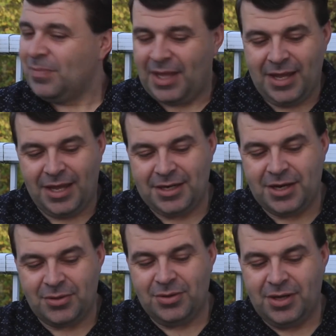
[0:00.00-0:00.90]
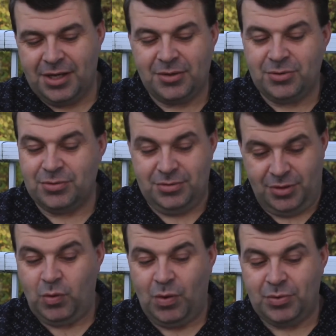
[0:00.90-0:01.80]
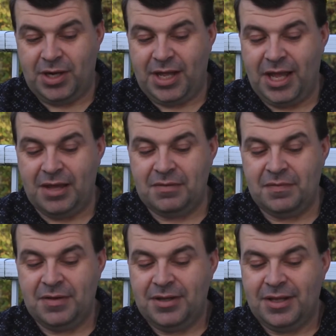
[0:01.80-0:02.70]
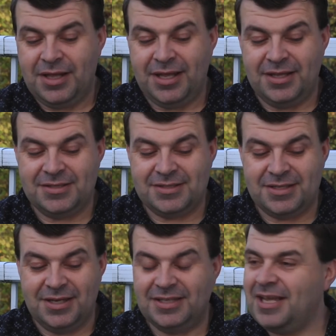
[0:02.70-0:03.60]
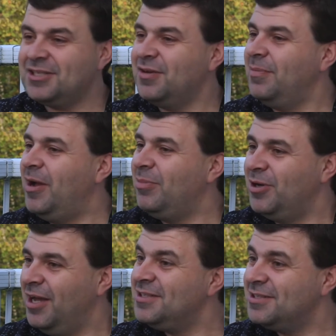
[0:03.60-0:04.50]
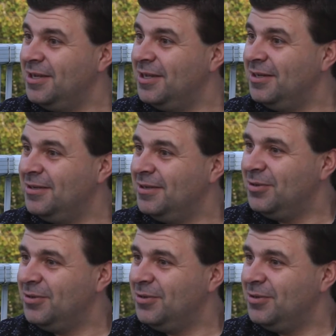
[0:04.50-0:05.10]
And another quote that I have is actually from Albert Einstein,